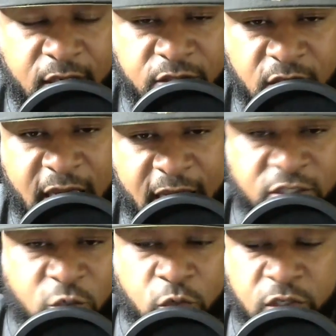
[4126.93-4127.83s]

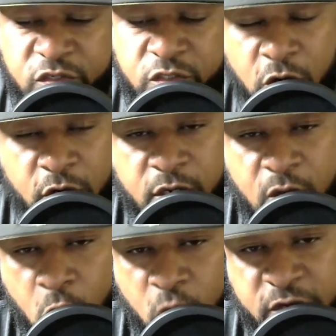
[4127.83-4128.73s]
Ansah would have started
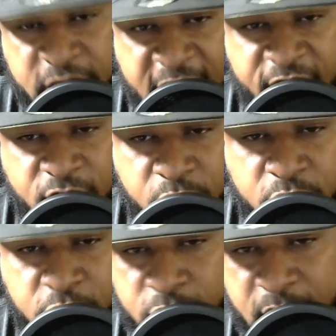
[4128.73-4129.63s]
over
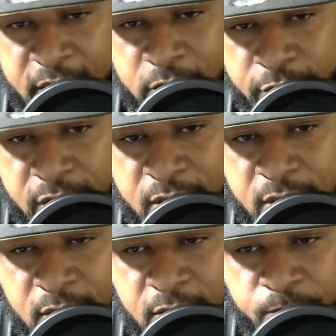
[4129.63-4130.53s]
Davenport. Do you not agree?
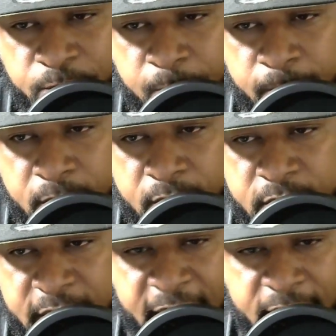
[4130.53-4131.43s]

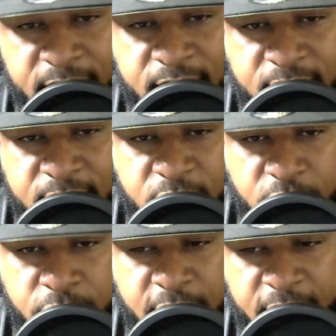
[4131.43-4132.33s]
Dada, do
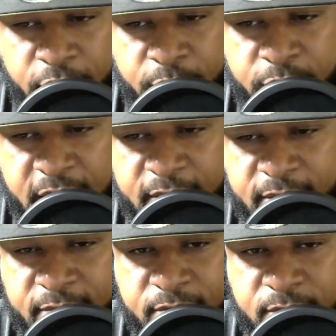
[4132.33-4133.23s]
you not agree with that?
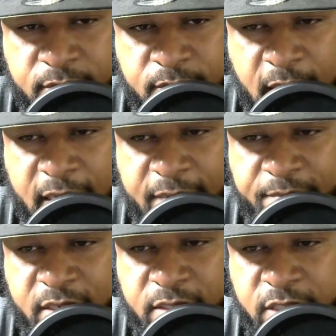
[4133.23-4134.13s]
Holler at
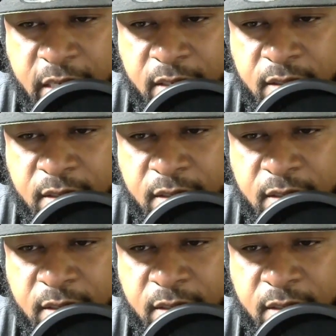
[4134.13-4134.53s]
me in the chat.